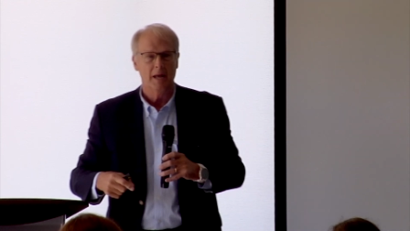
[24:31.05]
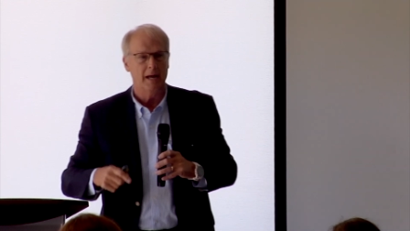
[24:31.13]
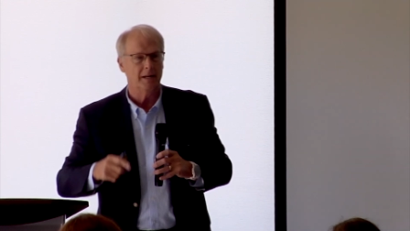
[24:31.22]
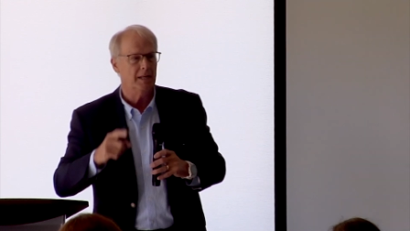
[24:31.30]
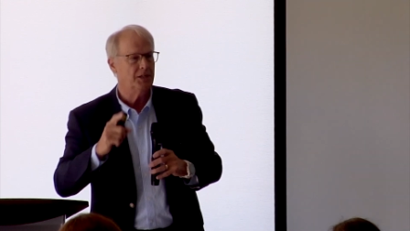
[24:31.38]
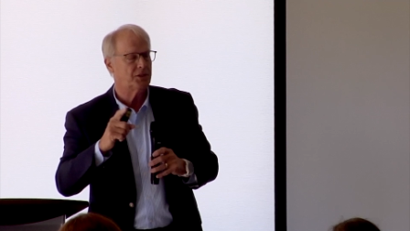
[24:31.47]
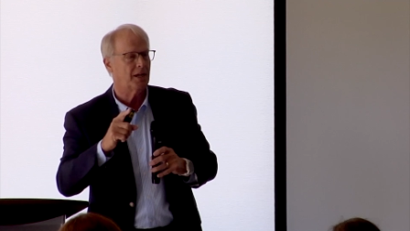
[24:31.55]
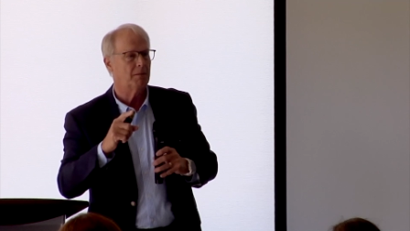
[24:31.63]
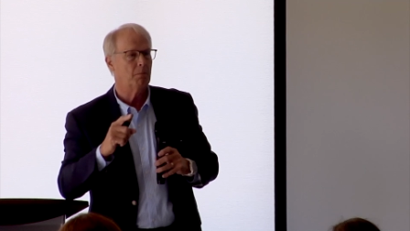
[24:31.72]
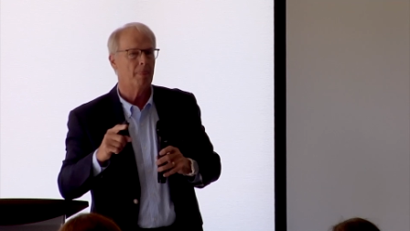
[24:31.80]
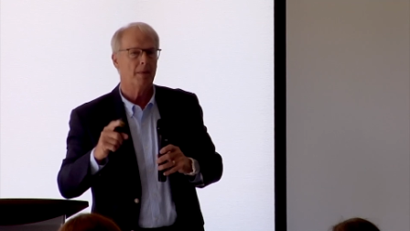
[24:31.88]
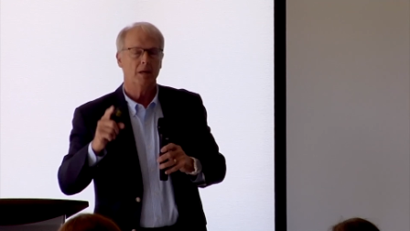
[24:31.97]
And he said,
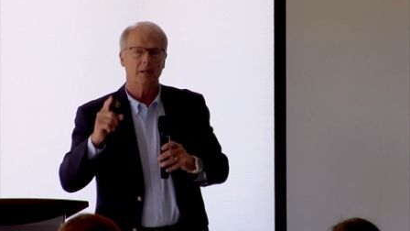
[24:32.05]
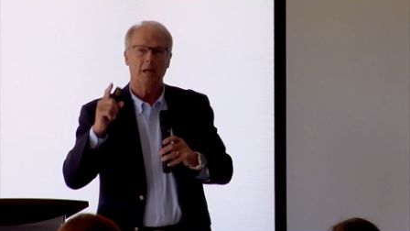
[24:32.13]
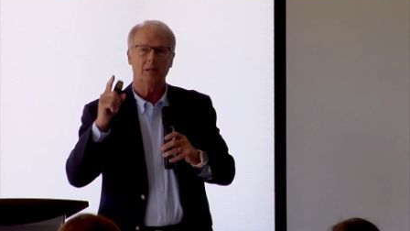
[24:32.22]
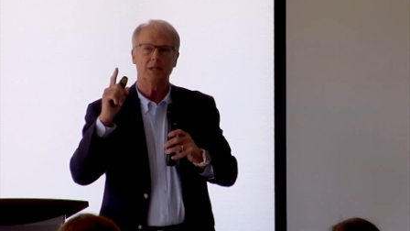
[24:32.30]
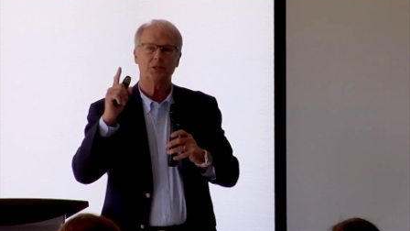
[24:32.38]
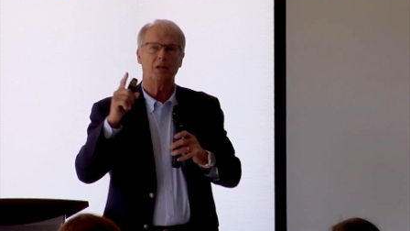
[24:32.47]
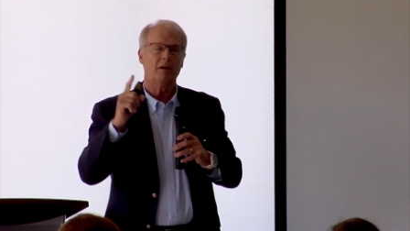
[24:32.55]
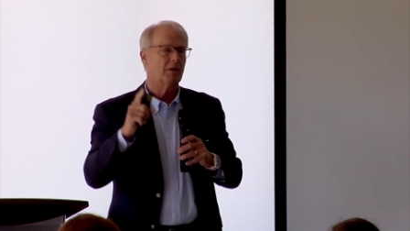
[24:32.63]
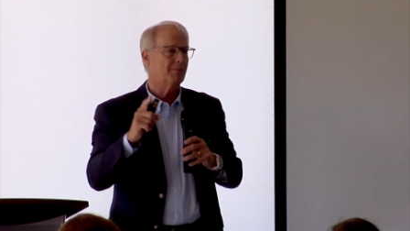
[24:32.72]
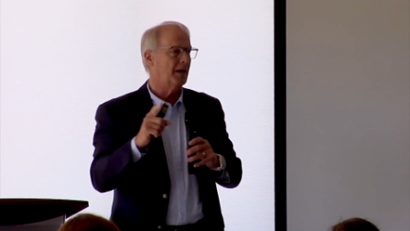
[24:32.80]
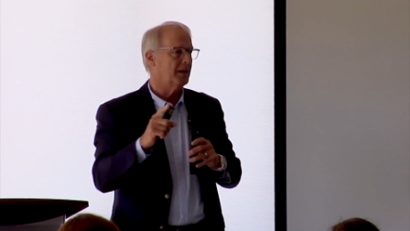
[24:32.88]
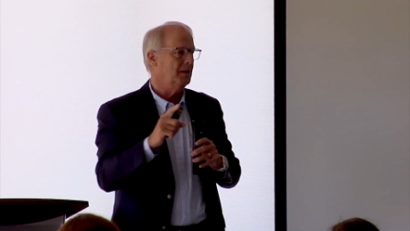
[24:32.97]
now listen,
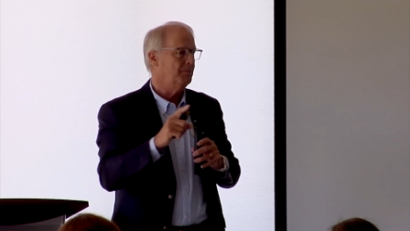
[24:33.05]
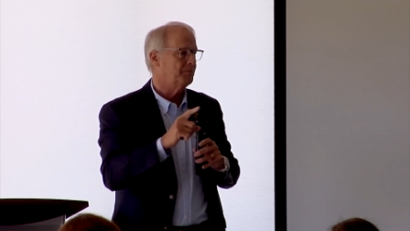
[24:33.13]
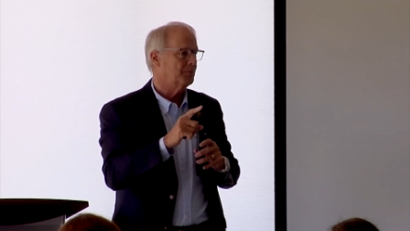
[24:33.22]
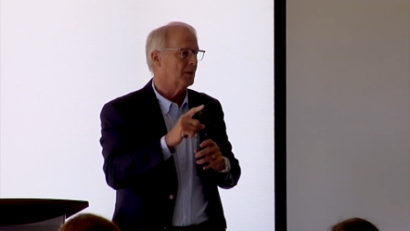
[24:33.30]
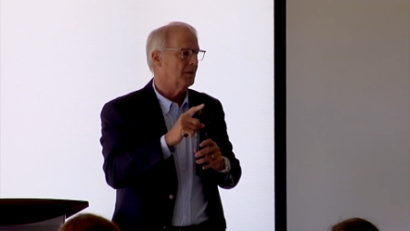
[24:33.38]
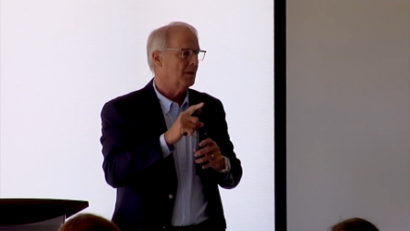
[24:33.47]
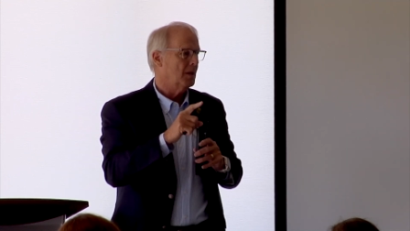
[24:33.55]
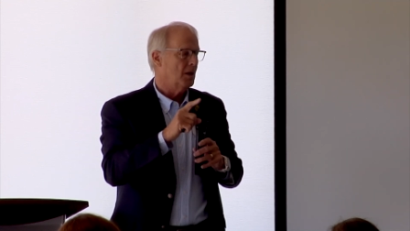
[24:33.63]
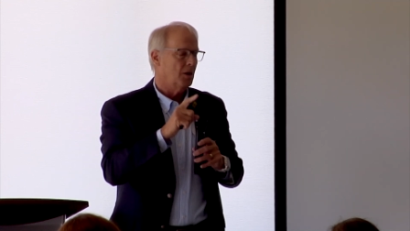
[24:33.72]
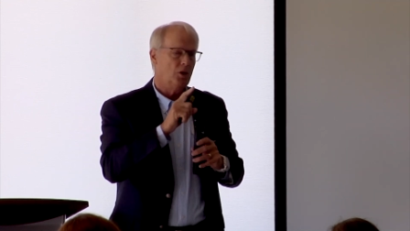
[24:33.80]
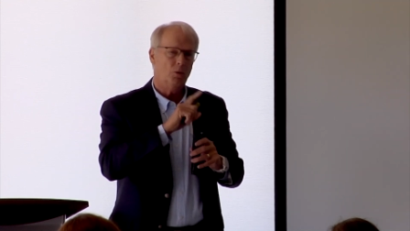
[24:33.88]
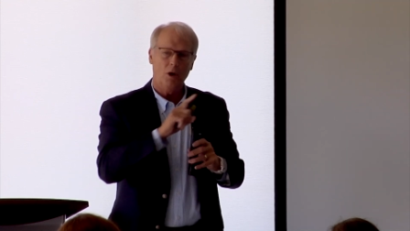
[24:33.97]
everybody,
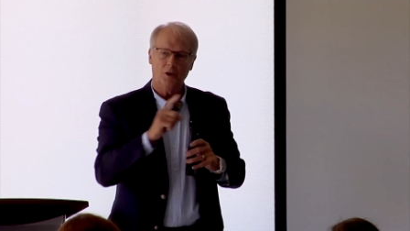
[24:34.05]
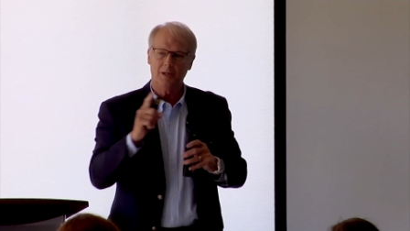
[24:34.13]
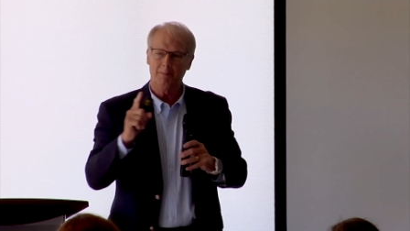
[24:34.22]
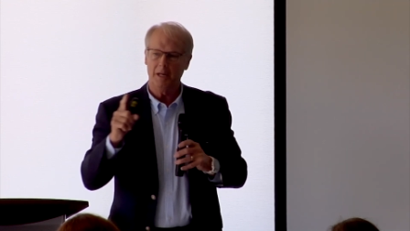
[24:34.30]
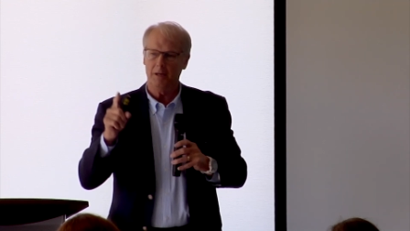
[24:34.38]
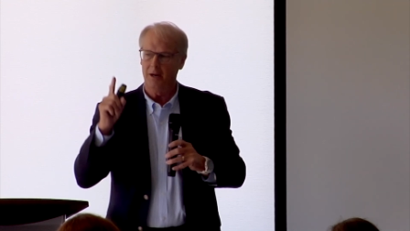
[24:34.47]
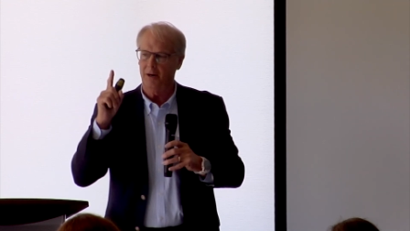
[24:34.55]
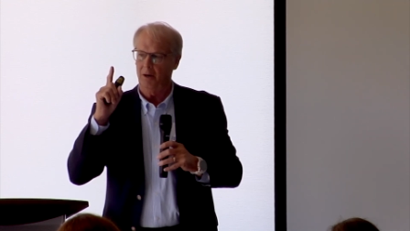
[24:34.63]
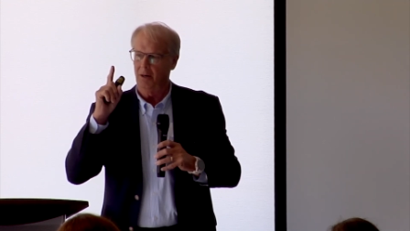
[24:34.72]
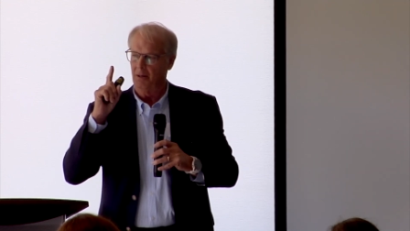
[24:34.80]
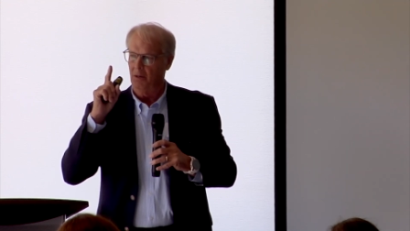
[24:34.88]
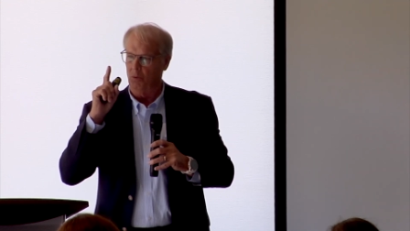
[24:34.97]
you all come in here
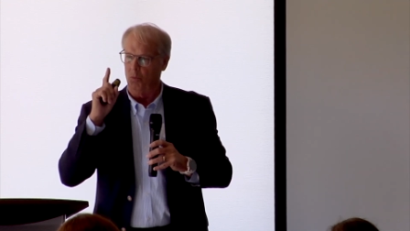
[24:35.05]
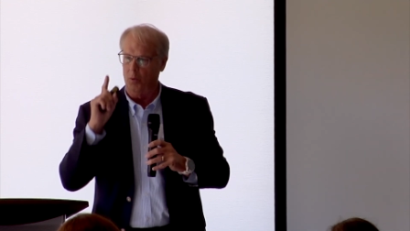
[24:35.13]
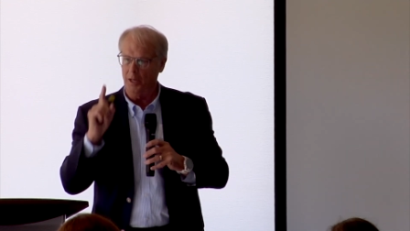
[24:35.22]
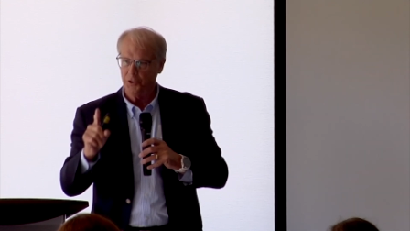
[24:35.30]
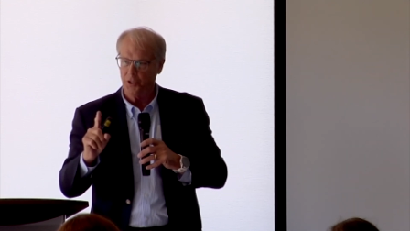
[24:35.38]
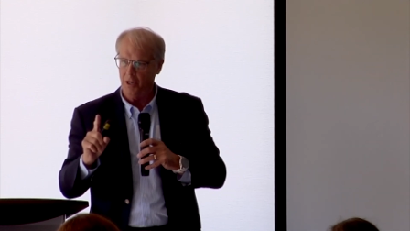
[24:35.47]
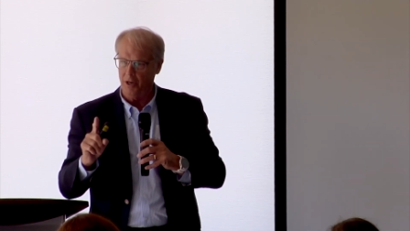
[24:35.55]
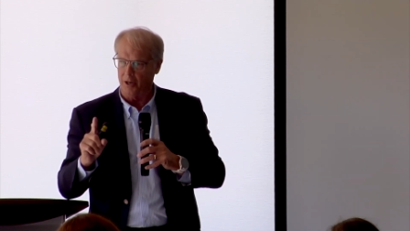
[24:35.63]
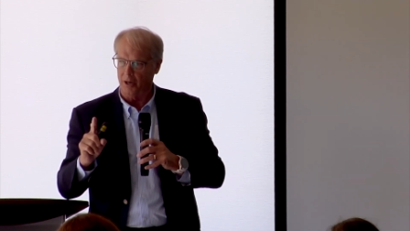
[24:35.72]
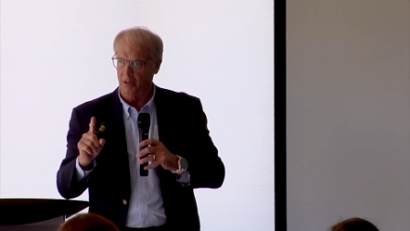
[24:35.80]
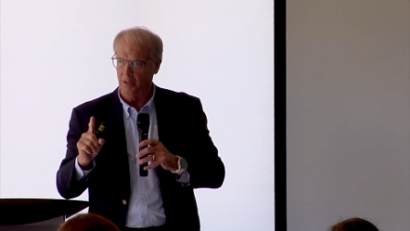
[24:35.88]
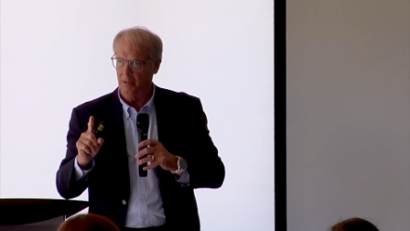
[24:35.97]
once a
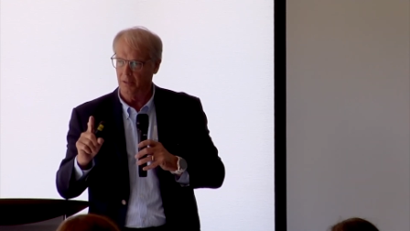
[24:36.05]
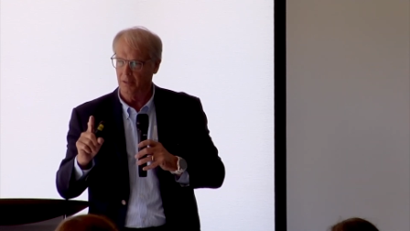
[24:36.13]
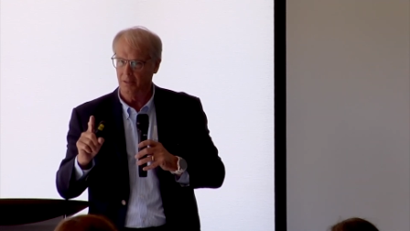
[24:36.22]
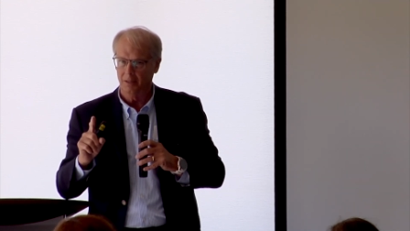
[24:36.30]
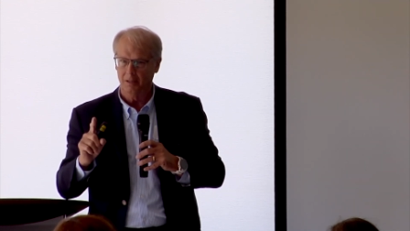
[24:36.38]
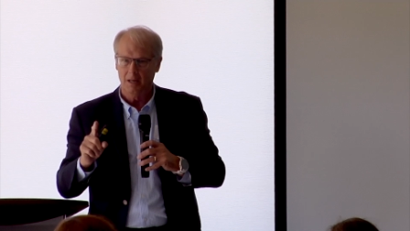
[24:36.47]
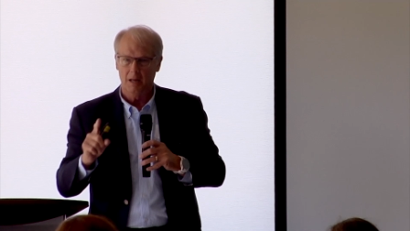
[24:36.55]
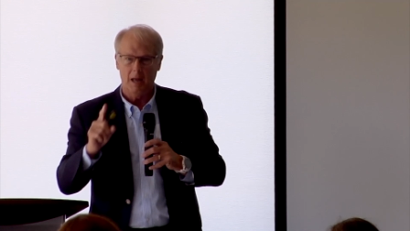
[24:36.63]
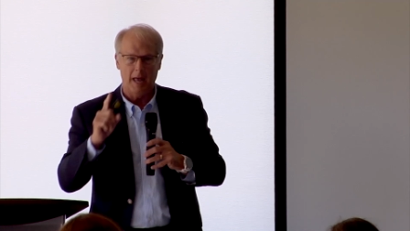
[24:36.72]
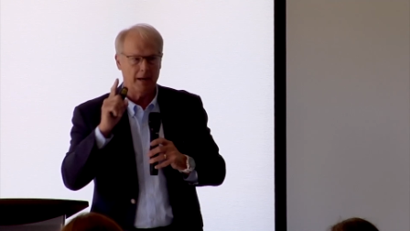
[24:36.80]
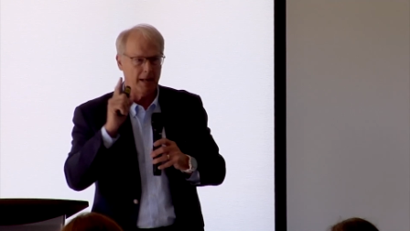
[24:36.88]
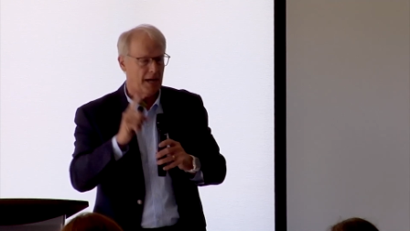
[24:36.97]
year
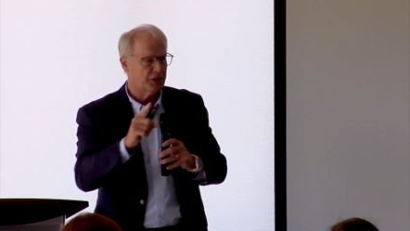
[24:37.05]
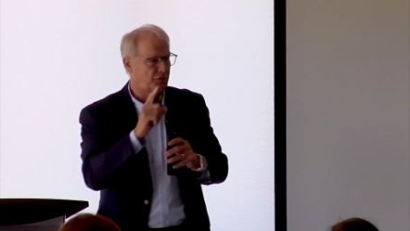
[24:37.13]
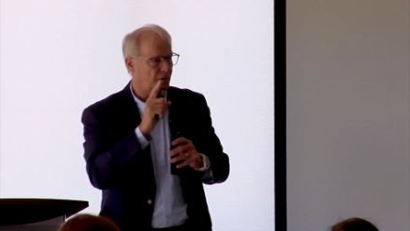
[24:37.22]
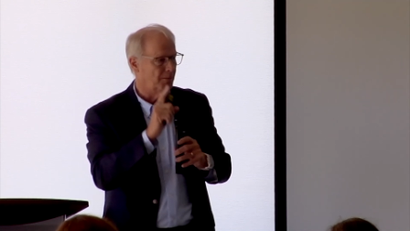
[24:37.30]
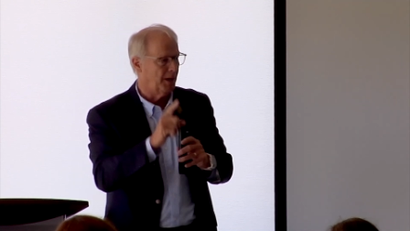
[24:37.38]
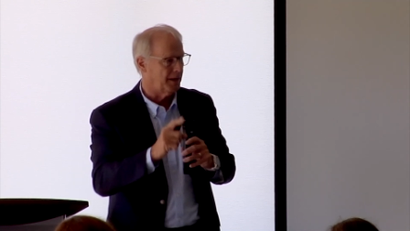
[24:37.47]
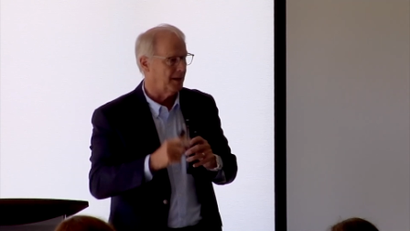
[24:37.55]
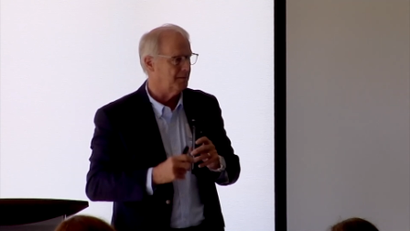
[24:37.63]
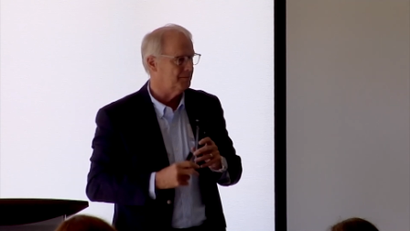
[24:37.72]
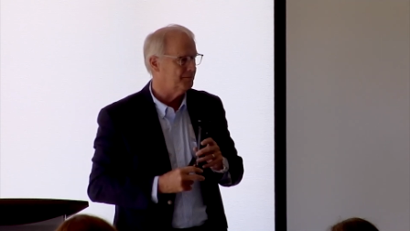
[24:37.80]
and ask for money.